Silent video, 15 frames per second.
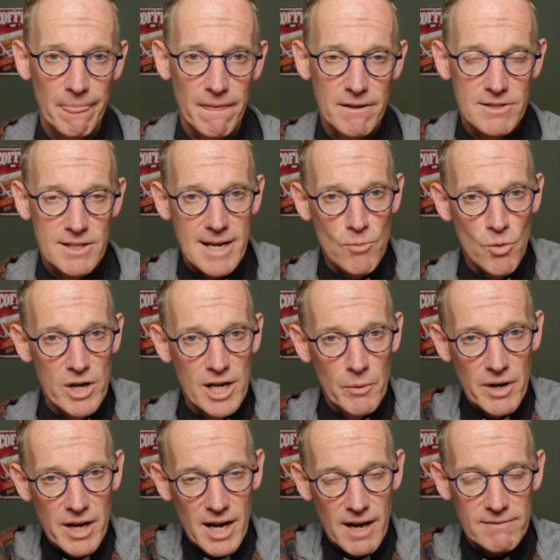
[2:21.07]
The same reading
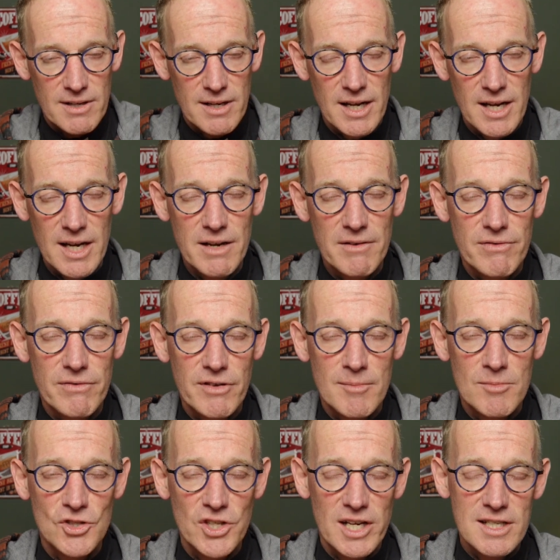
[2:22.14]
we have today
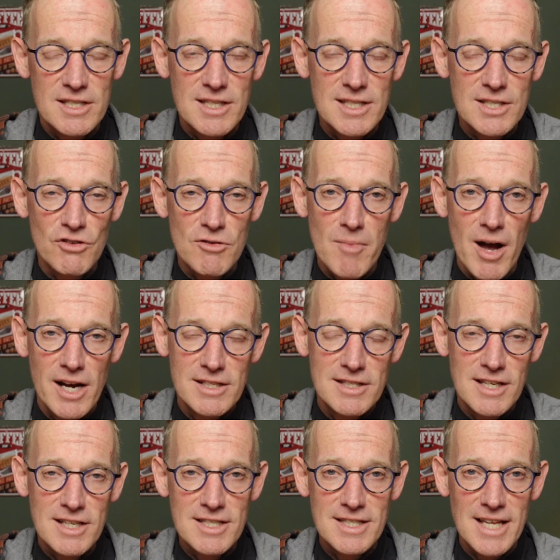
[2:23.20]
from Genesis reminds
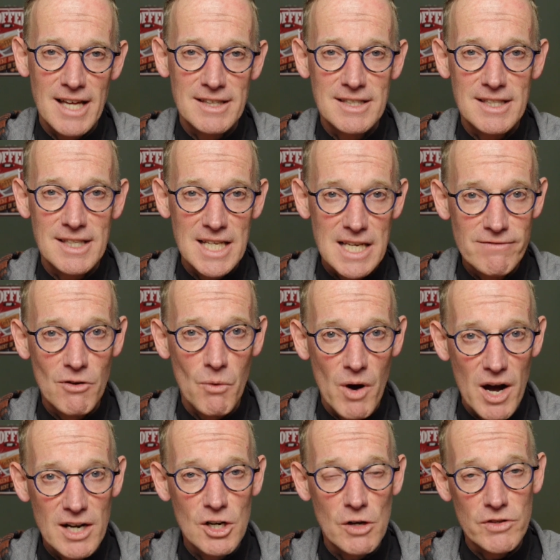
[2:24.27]
us that the evil one,